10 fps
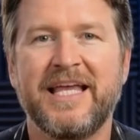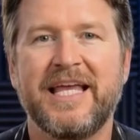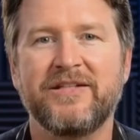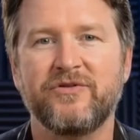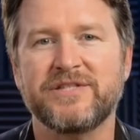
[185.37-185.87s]

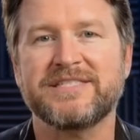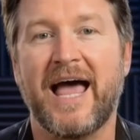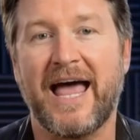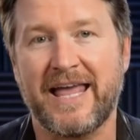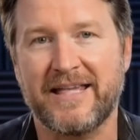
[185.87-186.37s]
Increase
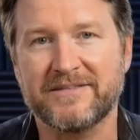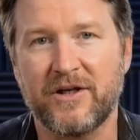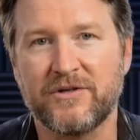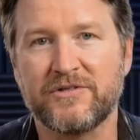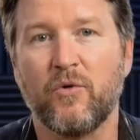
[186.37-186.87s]

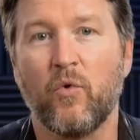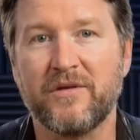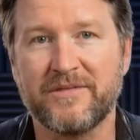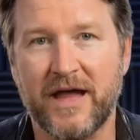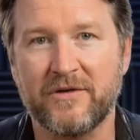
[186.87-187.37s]
ISO to
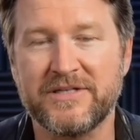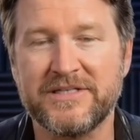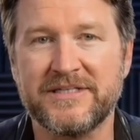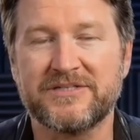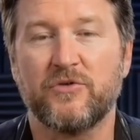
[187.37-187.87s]

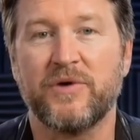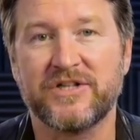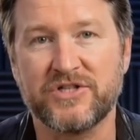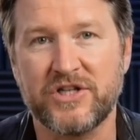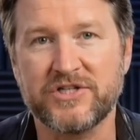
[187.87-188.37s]
1000 to
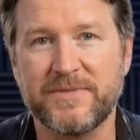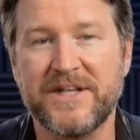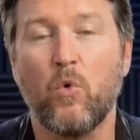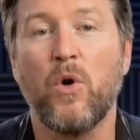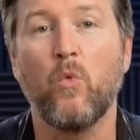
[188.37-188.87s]
raise shutter
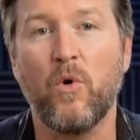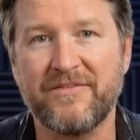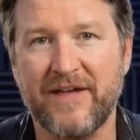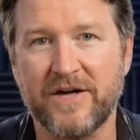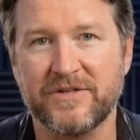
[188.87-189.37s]
speed
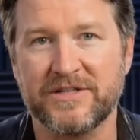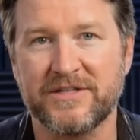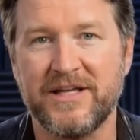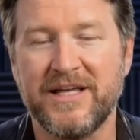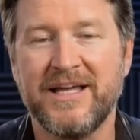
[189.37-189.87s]

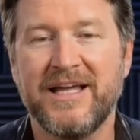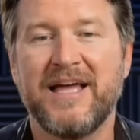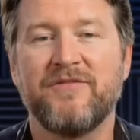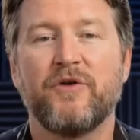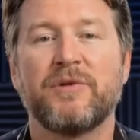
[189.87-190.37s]
1/1000th
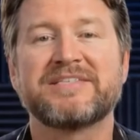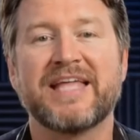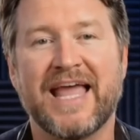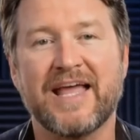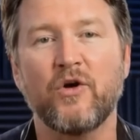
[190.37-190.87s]
if you must
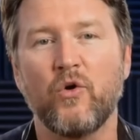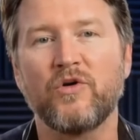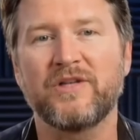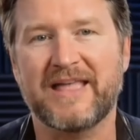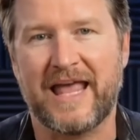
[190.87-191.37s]

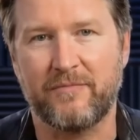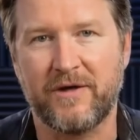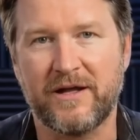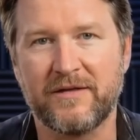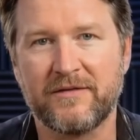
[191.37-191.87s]
hand-hold the
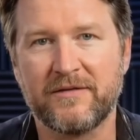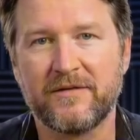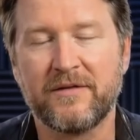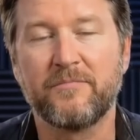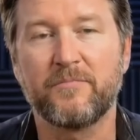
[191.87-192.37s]
camera.
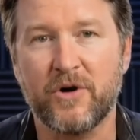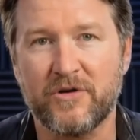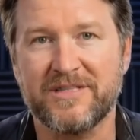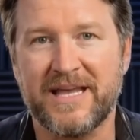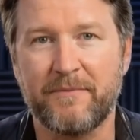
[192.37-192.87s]

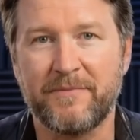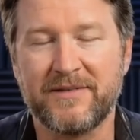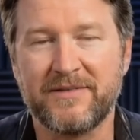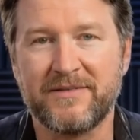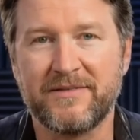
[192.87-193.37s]
Pro tip.
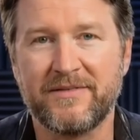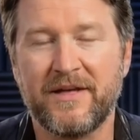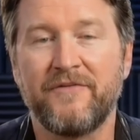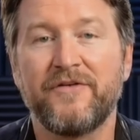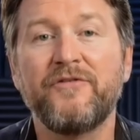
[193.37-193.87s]

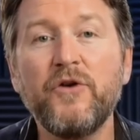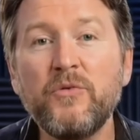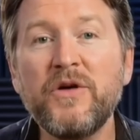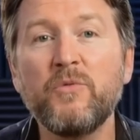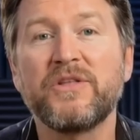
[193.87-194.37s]
For full
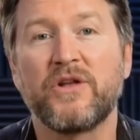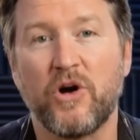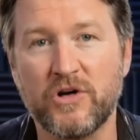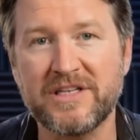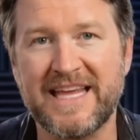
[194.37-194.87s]
moon with
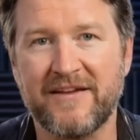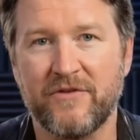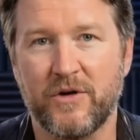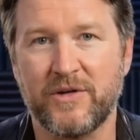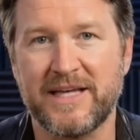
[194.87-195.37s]
longer
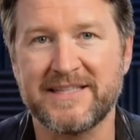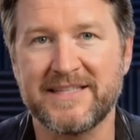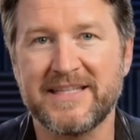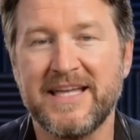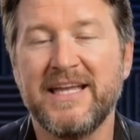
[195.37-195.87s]
telephoto
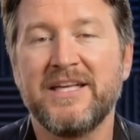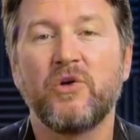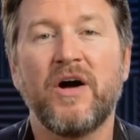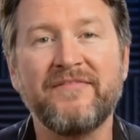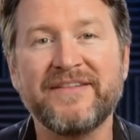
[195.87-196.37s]
lenses,
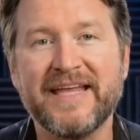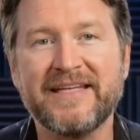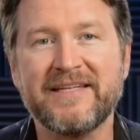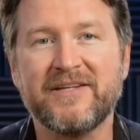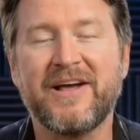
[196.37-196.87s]
you'll often
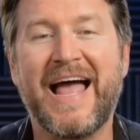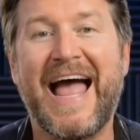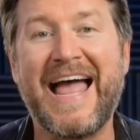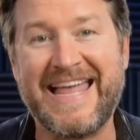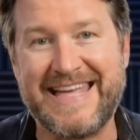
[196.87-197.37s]
land near
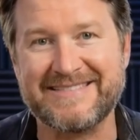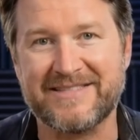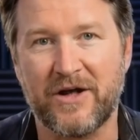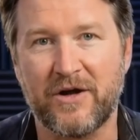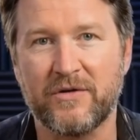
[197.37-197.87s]

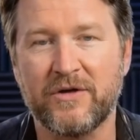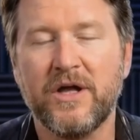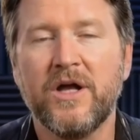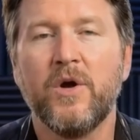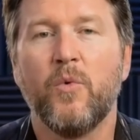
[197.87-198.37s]
ISO
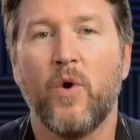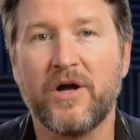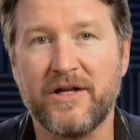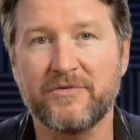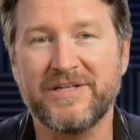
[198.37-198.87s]

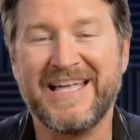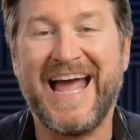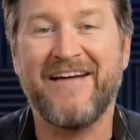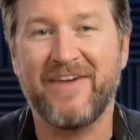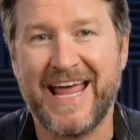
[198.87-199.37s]
100
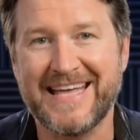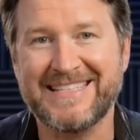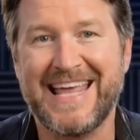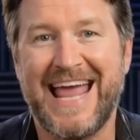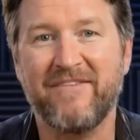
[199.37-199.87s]

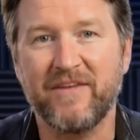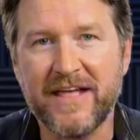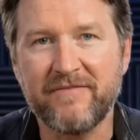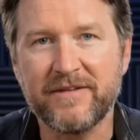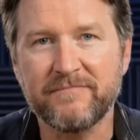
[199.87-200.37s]
f8,
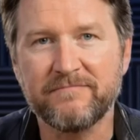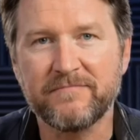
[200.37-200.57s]
f11,